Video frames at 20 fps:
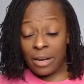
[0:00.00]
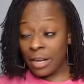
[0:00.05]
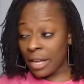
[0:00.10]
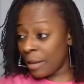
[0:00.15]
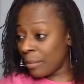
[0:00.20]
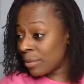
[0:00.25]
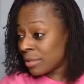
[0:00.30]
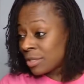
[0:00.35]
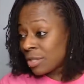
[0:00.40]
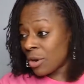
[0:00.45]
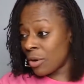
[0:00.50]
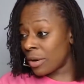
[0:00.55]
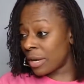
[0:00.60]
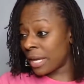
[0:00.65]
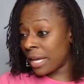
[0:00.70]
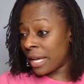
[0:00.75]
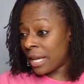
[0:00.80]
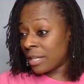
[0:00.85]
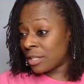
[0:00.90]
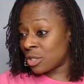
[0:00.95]
He was told to
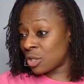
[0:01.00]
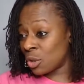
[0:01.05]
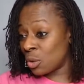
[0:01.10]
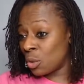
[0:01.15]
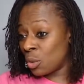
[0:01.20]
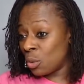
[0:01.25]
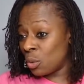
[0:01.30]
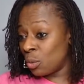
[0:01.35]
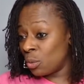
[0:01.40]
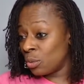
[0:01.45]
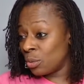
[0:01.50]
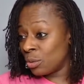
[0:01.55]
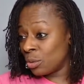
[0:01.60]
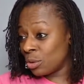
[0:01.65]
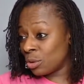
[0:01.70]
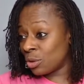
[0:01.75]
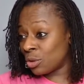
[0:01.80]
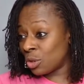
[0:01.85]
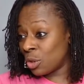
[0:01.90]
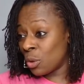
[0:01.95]
get two
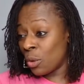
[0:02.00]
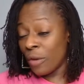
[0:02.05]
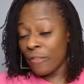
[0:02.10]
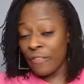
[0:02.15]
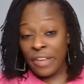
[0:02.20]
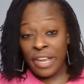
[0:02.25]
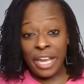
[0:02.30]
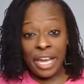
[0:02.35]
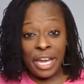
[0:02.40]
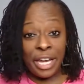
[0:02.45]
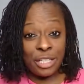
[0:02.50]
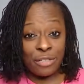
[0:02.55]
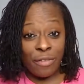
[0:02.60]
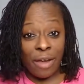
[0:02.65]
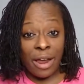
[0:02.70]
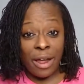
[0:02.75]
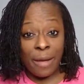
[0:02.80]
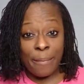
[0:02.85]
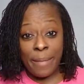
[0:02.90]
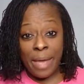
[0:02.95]
of each, right?
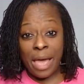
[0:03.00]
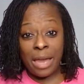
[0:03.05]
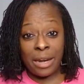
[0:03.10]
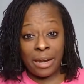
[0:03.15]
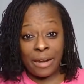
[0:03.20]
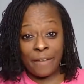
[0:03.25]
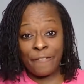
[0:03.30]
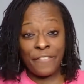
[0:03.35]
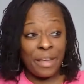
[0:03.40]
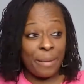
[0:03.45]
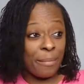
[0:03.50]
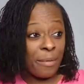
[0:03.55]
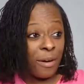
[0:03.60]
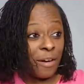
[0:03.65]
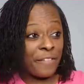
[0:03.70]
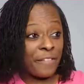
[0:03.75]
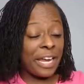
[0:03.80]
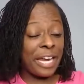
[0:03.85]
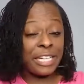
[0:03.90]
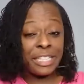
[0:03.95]
A male and a female of
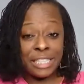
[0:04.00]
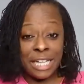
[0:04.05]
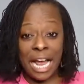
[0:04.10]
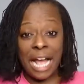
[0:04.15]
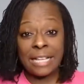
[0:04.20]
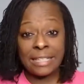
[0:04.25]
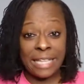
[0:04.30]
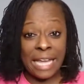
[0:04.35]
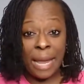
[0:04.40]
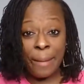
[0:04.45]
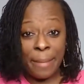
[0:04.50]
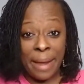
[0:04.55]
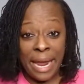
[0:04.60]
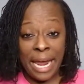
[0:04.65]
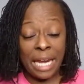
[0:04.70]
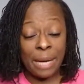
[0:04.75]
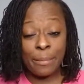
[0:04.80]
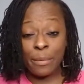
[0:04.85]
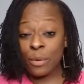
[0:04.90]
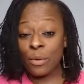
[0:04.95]
each goddamn
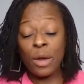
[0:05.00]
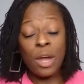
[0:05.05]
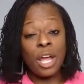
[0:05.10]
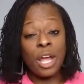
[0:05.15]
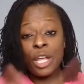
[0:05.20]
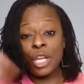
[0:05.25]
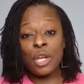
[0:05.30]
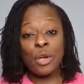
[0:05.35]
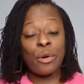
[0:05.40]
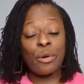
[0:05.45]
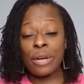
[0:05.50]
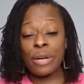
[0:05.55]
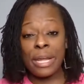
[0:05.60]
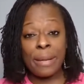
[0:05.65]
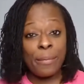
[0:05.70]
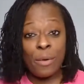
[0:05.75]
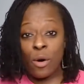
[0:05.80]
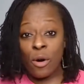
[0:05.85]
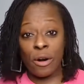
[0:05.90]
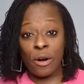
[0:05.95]
animal. You don't need
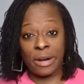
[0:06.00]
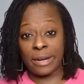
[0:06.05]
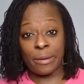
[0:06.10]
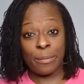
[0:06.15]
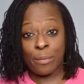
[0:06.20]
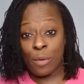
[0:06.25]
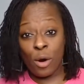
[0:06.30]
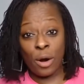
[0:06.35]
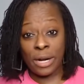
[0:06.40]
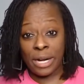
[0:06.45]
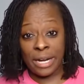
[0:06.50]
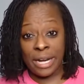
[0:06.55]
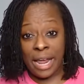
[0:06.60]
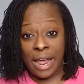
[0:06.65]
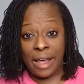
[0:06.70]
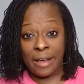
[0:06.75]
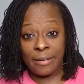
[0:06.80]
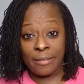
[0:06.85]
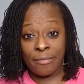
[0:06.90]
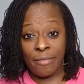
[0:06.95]
more than that,
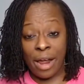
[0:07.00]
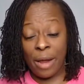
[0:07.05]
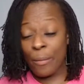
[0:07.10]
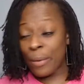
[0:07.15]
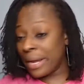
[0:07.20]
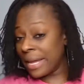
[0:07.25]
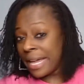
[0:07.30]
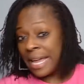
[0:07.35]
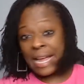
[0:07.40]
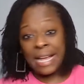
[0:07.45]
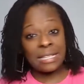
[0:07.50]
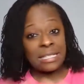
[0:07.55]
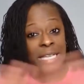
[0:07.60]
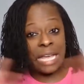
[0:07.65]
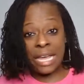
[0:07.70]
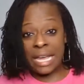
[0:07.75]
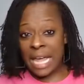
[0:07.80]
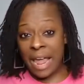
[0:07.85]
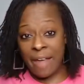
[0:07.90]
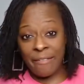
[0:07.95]
right? We can't take
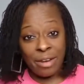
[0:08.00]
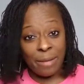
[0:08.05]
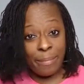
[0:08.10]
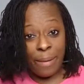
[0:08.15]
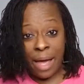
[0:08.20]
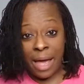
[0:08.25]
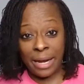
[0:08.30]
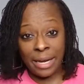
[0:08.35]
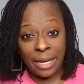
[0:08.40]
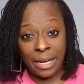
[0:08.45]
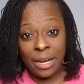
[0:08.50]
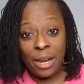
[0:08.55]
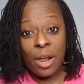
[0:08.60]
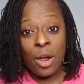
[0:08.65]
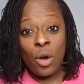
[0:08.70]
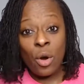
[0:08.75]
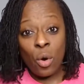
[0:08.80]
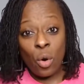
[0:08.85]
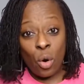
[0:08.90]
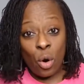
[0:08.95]
everybody
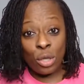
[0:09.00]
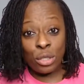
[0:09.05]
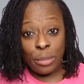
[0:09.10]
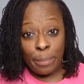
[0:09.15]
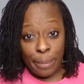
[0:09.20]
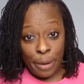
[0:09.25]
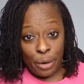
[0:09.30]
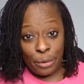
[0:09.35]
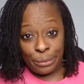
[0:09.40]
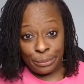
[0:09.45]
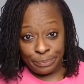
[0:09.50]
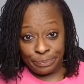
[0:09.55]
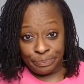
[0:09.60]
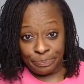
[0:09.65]
on the boat.